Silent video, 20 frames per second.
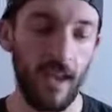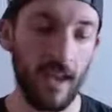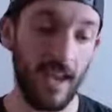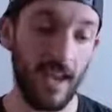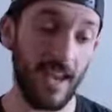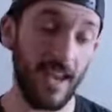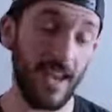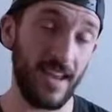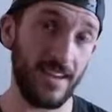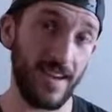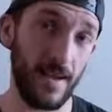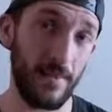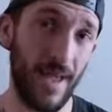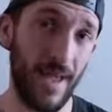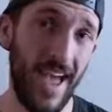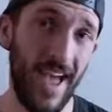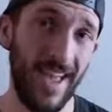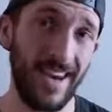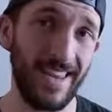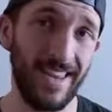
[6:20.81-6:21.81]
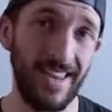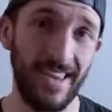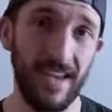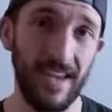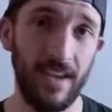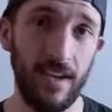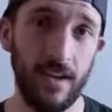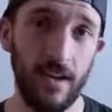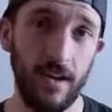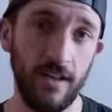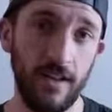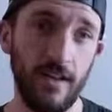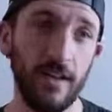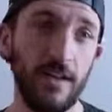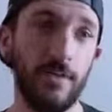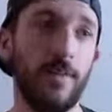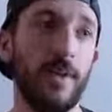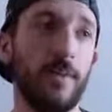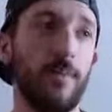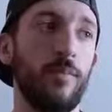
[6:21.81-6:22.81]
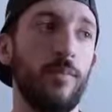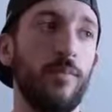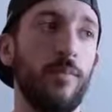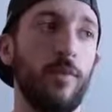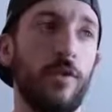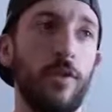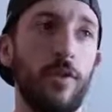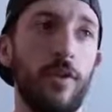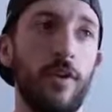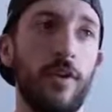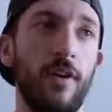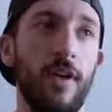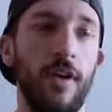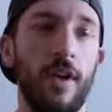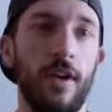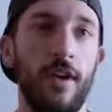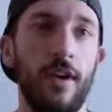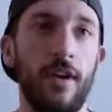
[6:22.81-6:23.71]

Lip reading: and I'm adding in a little bit more